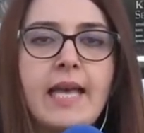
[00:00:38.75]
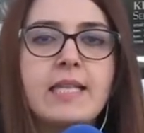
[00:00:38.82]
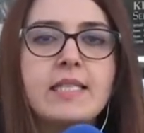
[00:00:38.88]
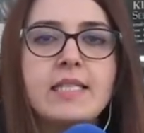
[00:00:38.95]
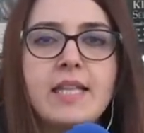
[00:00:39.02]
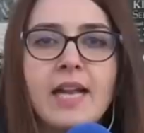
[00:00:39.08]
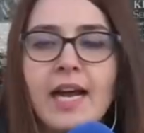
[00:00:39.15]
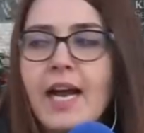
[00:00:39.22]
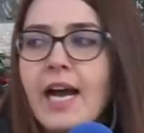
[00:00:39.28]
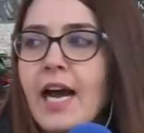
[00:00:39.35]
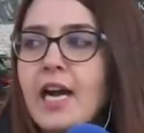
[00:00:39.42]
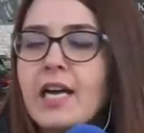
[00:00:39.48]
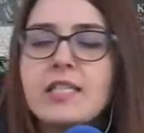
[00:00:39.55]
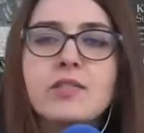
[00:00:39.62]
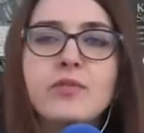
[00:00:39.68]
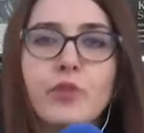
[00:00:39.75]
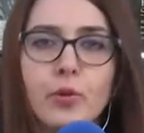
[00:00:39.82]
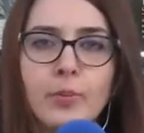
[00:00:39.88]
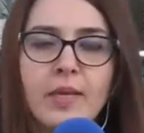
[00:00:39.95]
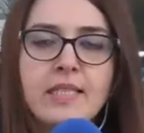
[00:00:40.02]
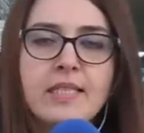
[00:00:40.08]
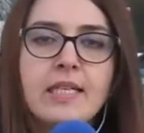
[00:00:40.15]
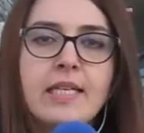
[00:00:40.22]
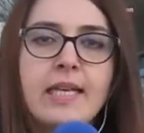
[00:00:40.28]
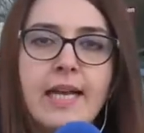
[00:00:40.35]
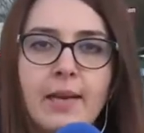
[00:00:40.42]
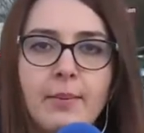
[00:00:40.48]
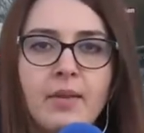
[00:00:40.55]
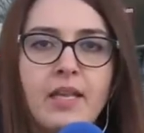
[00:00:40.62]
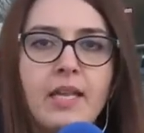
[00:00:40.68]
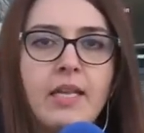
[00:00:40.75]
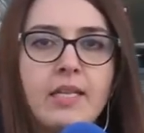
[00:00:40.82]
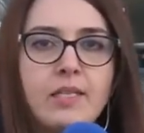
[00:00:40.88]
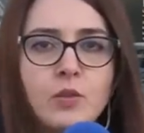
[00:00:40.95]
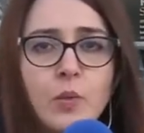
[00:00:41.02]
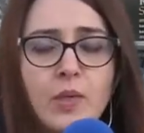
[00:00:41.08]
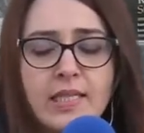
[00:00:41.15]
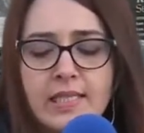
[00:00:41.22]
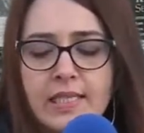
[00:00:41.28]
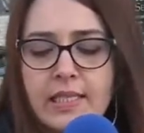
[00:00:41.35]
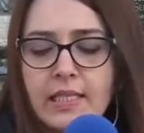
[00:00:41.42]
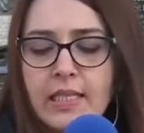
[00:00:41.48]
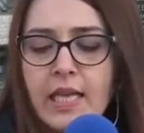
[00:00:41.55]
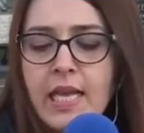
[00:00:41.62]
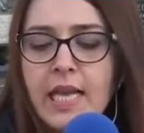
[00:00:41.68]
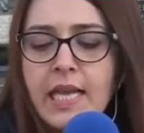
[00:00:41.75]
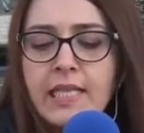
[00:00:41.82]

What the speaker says: and there are cars from Italy coming in Switzerland.